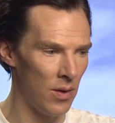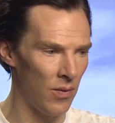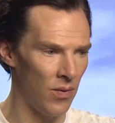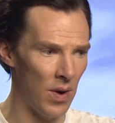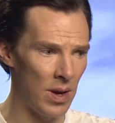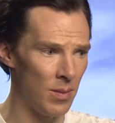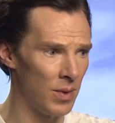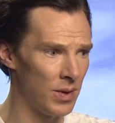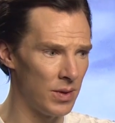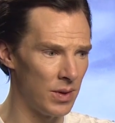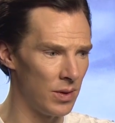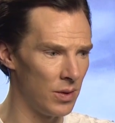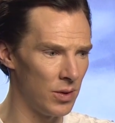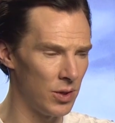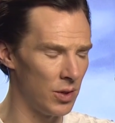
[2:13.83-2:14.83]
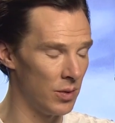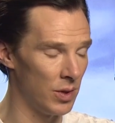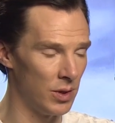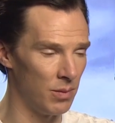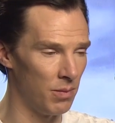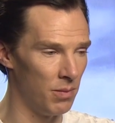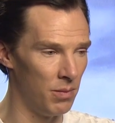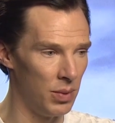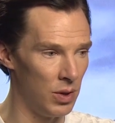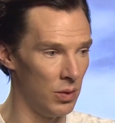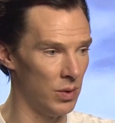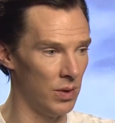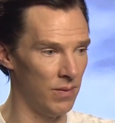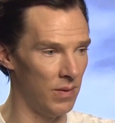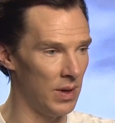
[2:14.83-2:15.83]
frame us and shoot us
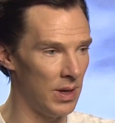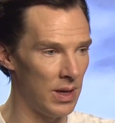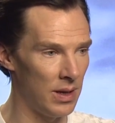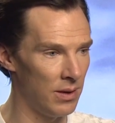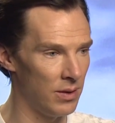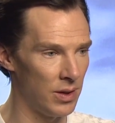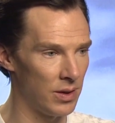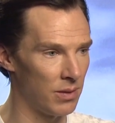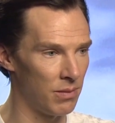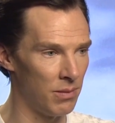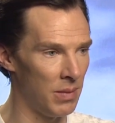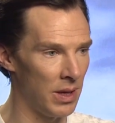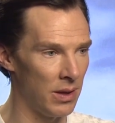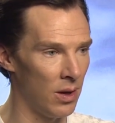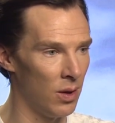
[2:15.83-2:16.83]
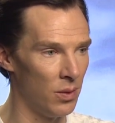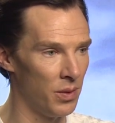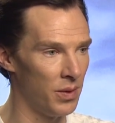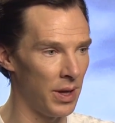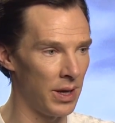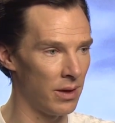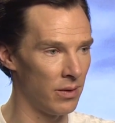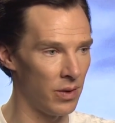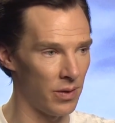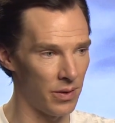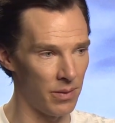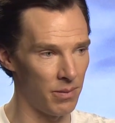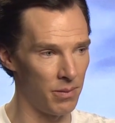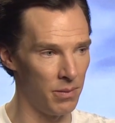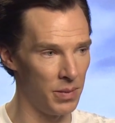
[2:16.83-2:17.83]
beautifully and just make the whole thing
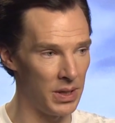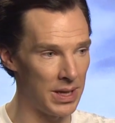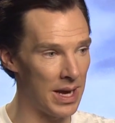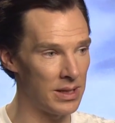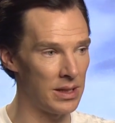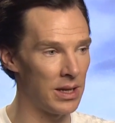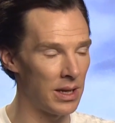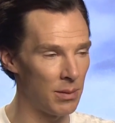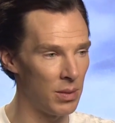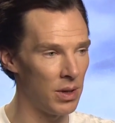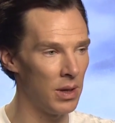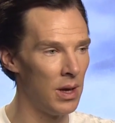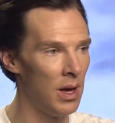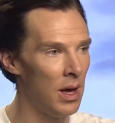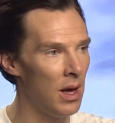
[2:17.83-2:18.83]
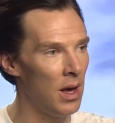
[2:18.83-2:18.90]
just bedazzling, but